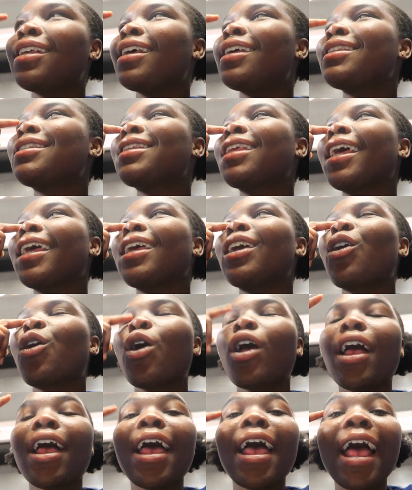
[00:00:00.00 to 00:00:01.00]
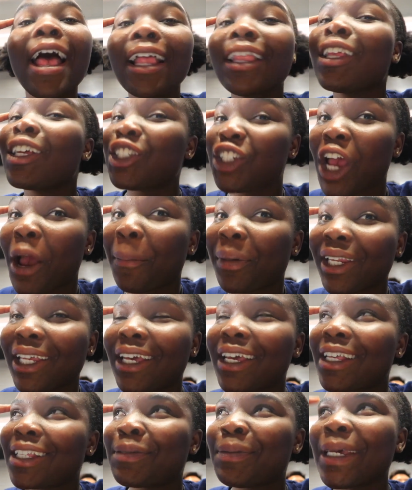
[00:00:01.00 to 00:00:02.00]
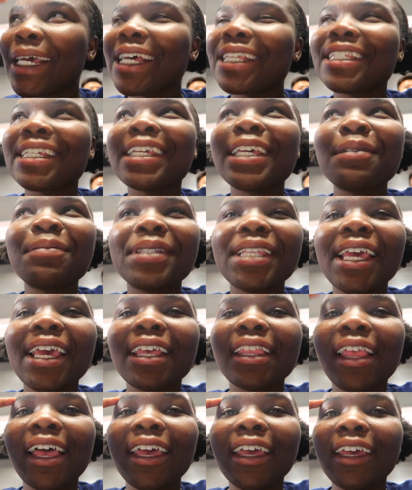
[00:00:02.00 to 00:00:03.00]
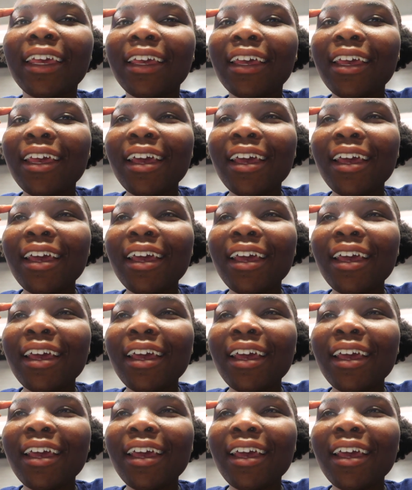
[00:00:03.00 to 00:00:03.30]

It's like hella Japanese because they keep saying like